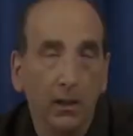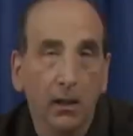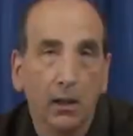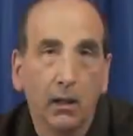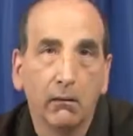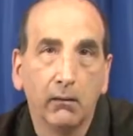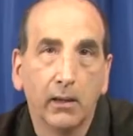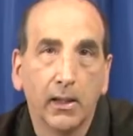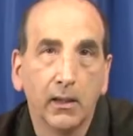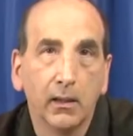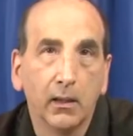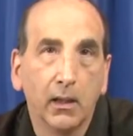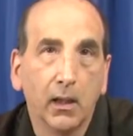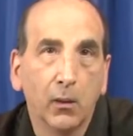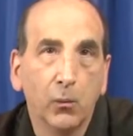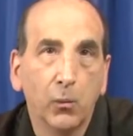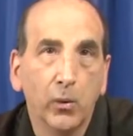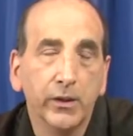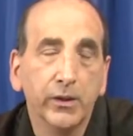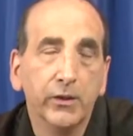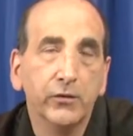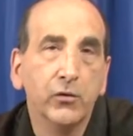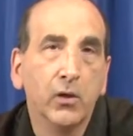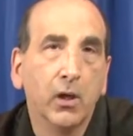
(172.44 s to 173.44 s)
All right, I
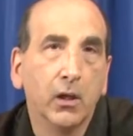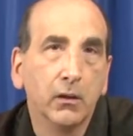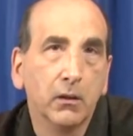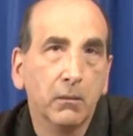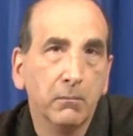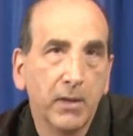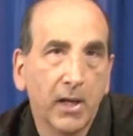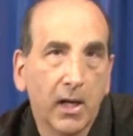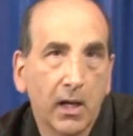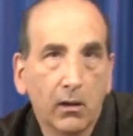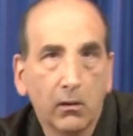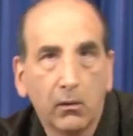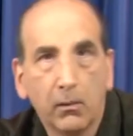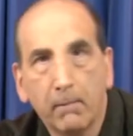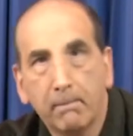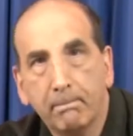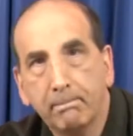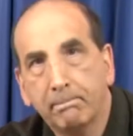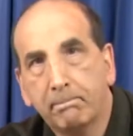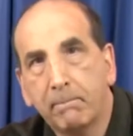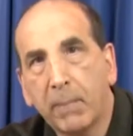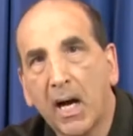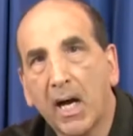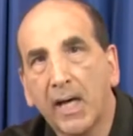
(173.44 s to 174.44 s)
want to talk about
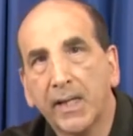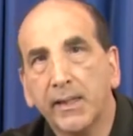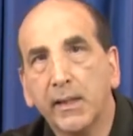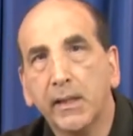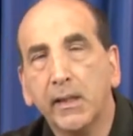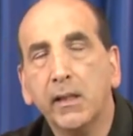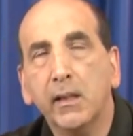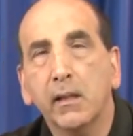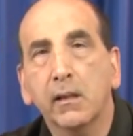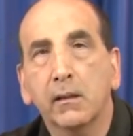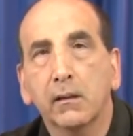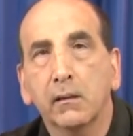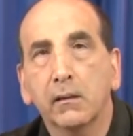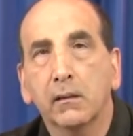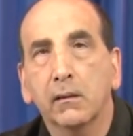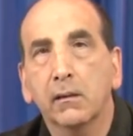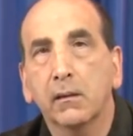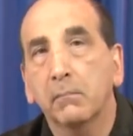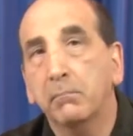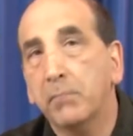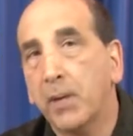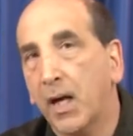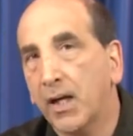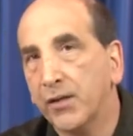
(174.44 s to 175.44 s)
body,
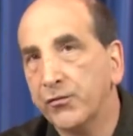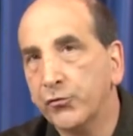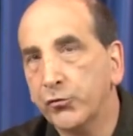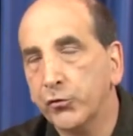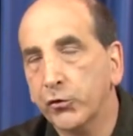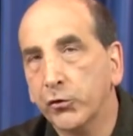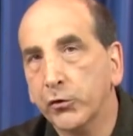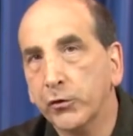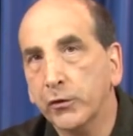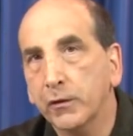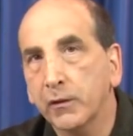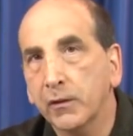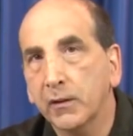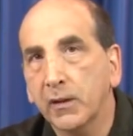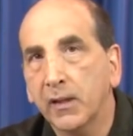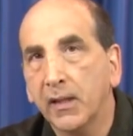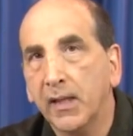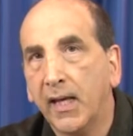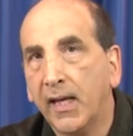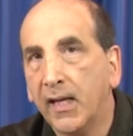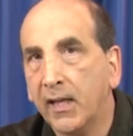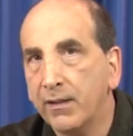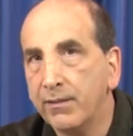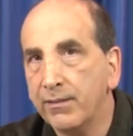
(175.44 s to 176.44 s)
posture,
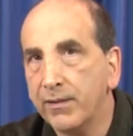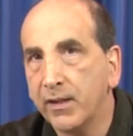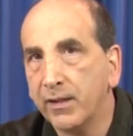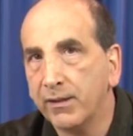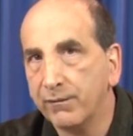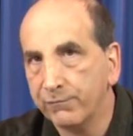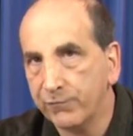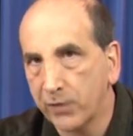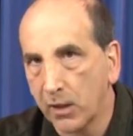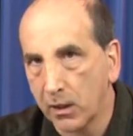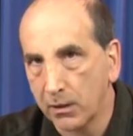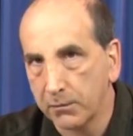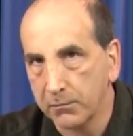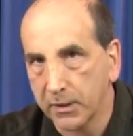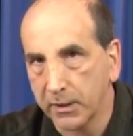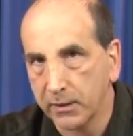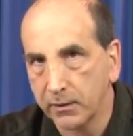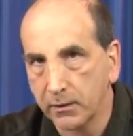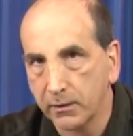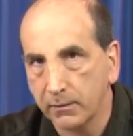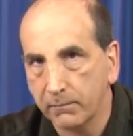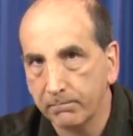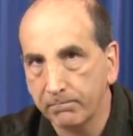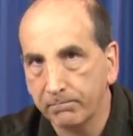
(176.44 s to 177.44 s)
and the environment.
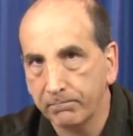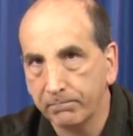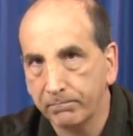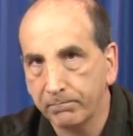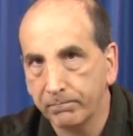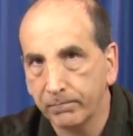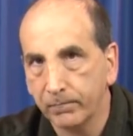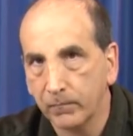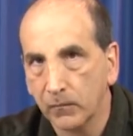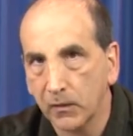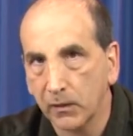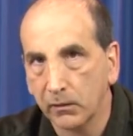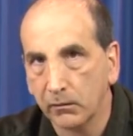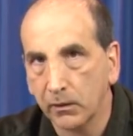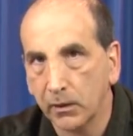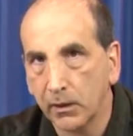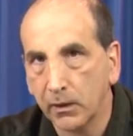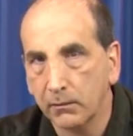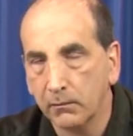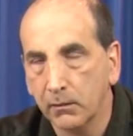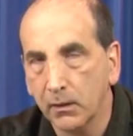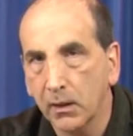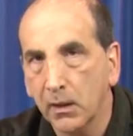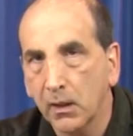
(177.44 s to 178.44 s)
All
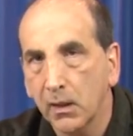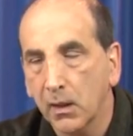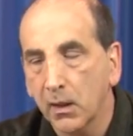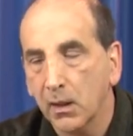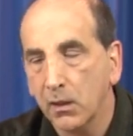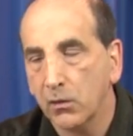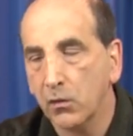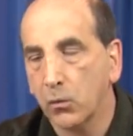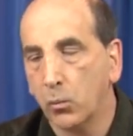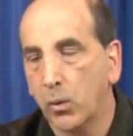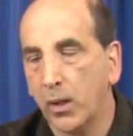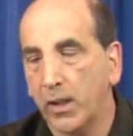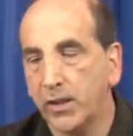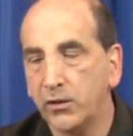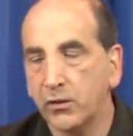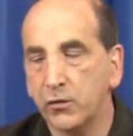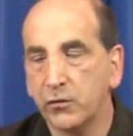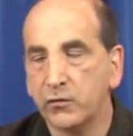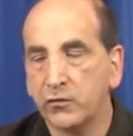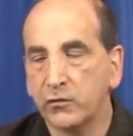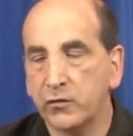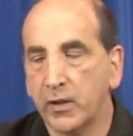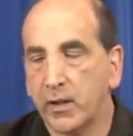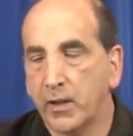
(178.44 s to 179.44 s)
right, the way you
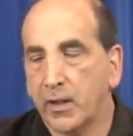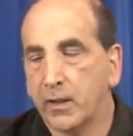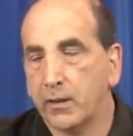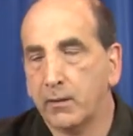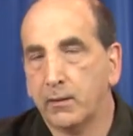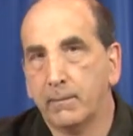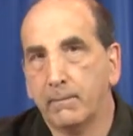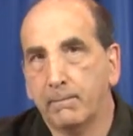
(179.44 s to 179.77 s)
sit